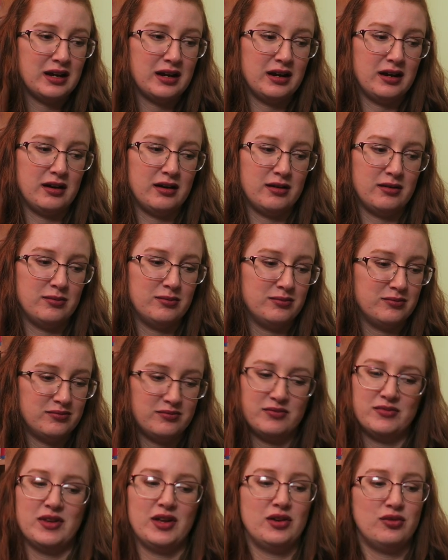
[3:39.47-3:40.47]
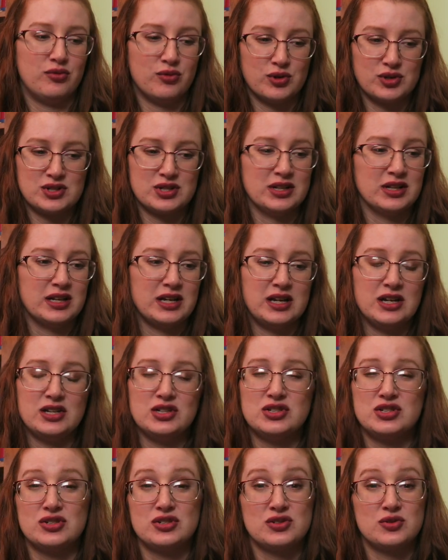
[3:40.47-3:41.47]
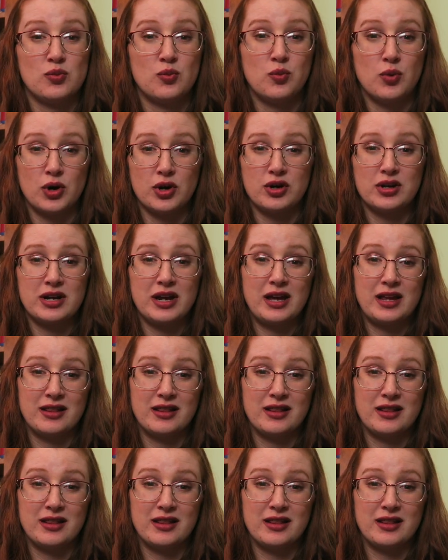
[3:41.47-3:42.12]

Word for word: Um, unfortunately just work